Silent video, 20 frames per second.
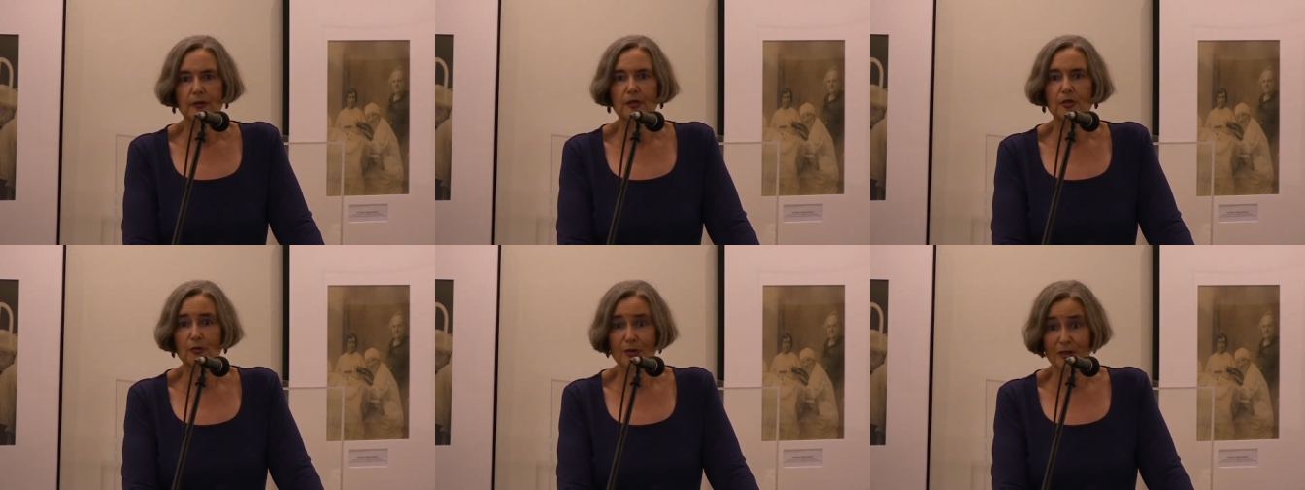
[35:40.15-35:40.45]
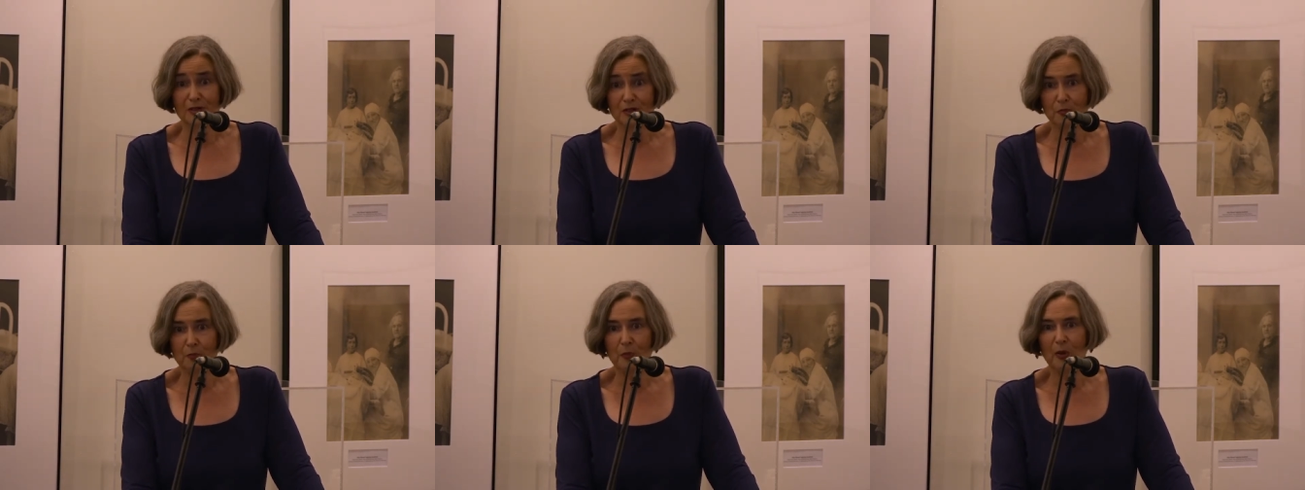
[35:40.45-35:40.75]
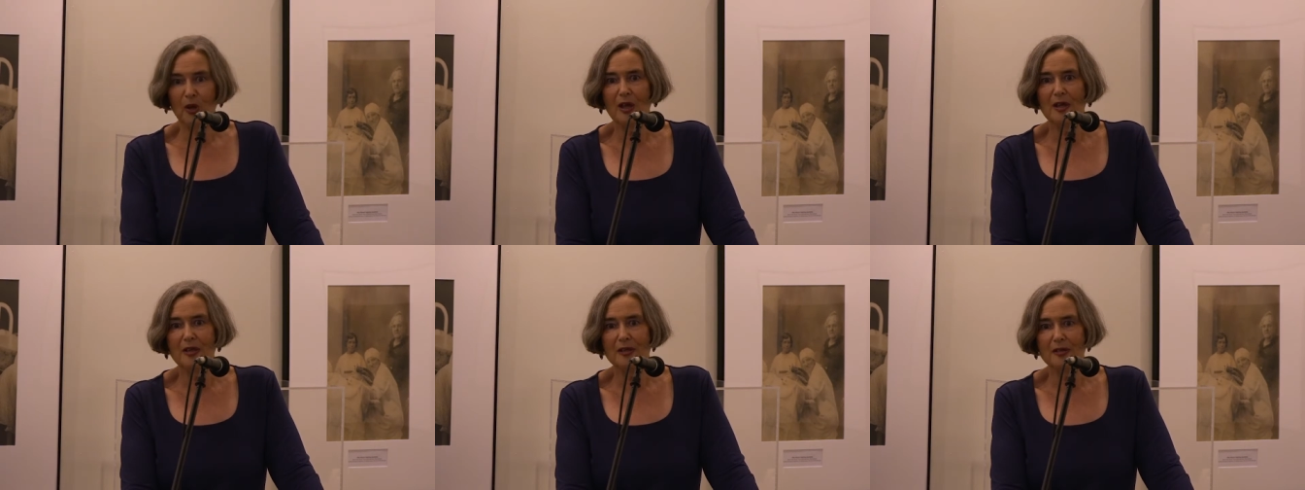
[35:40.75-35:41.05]
to
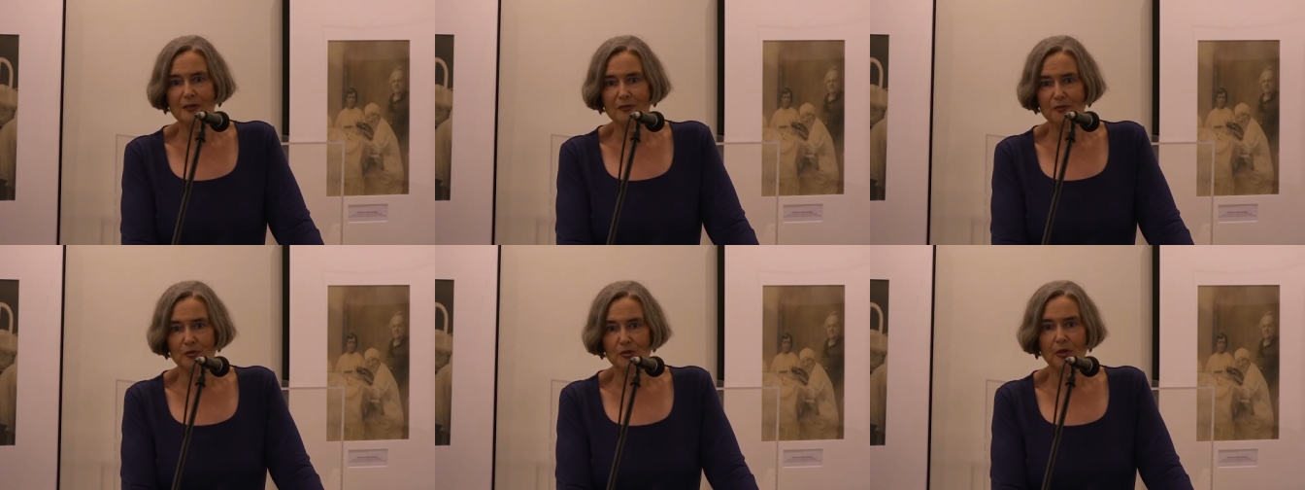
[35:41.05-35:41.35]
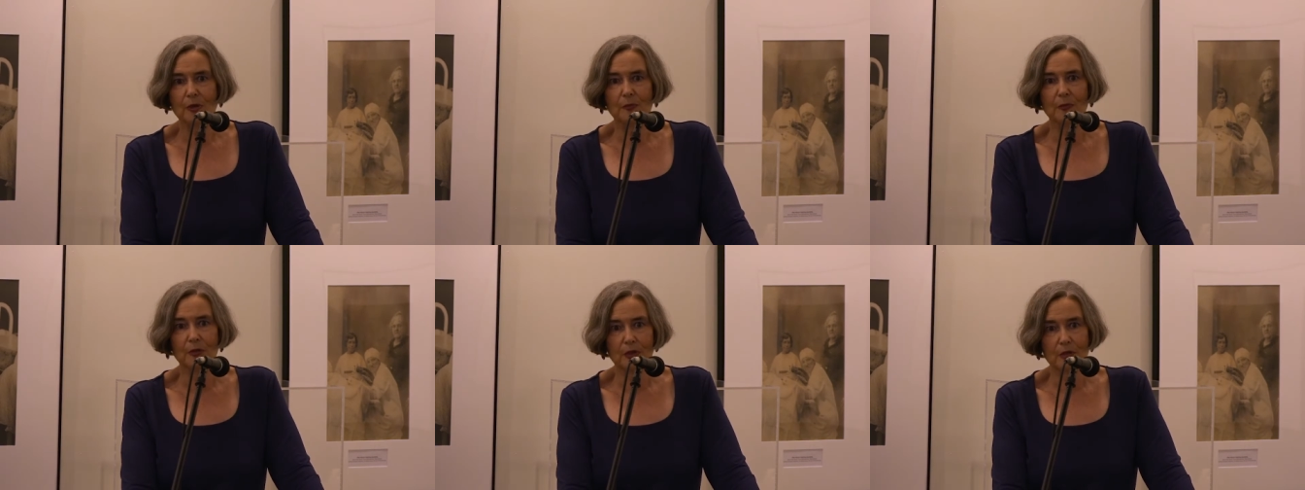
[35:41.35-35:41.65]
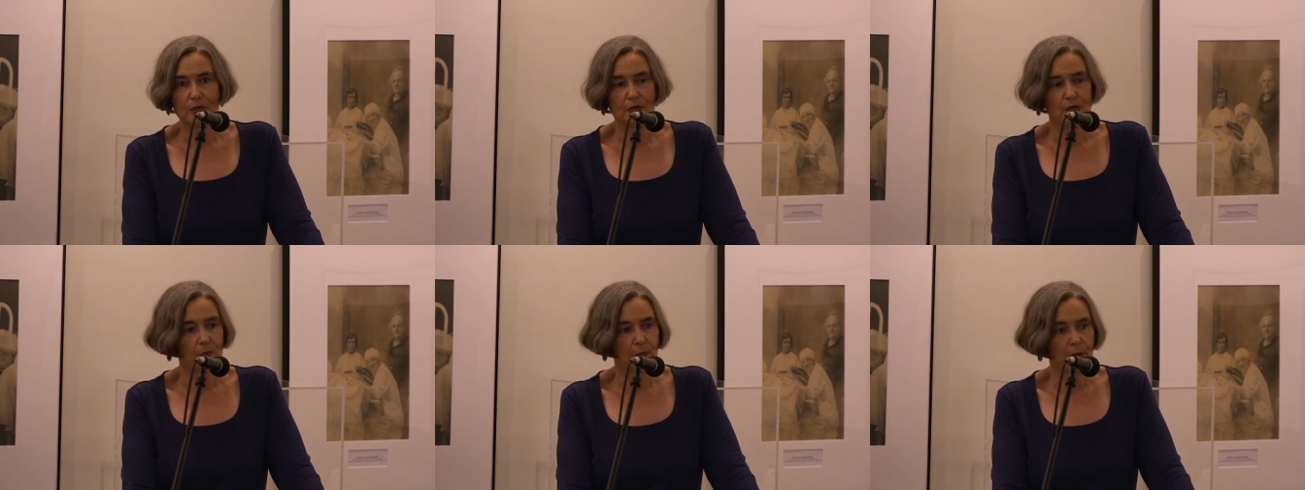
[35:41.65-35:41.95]
explain some of
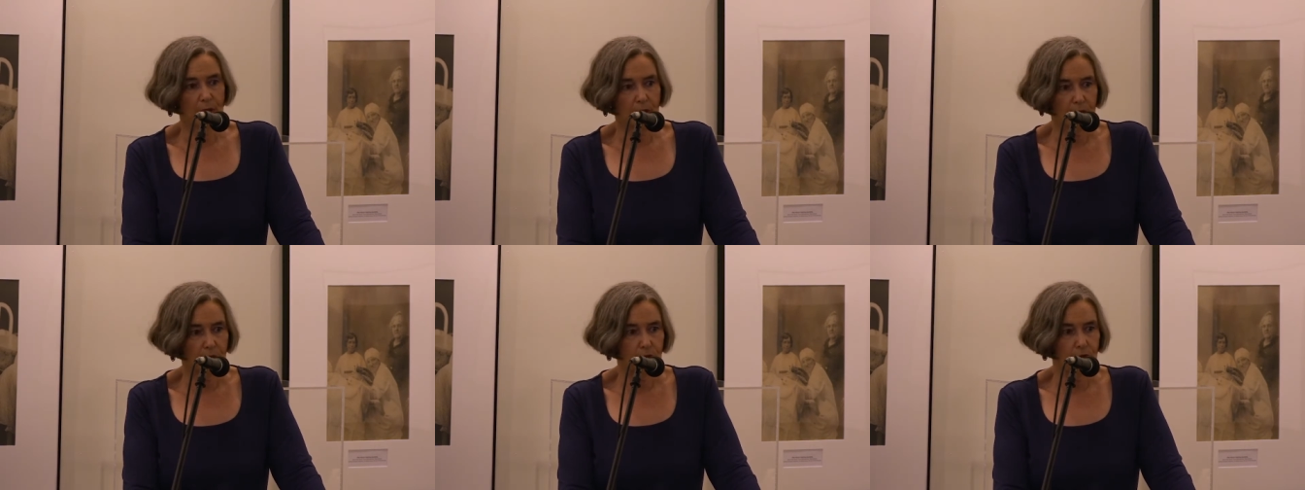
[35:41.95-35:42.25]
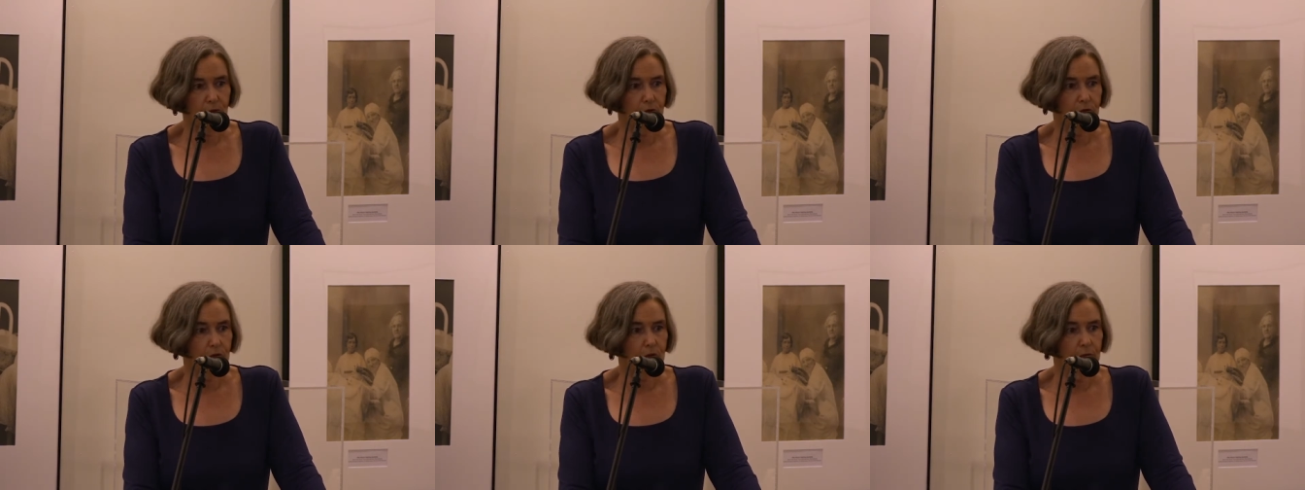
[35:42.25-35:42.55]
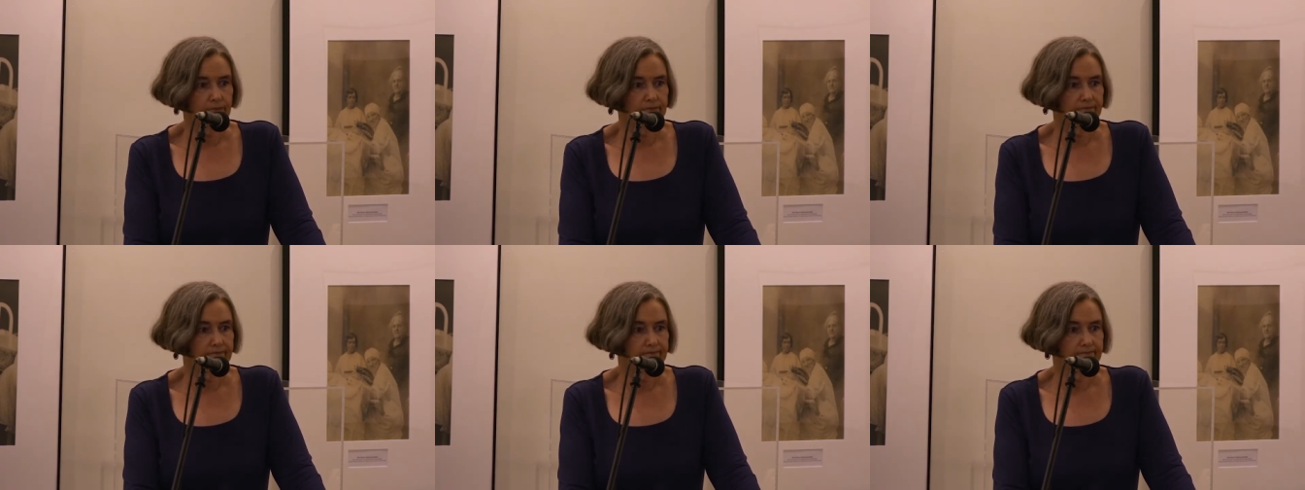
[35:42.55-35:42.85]
these pictures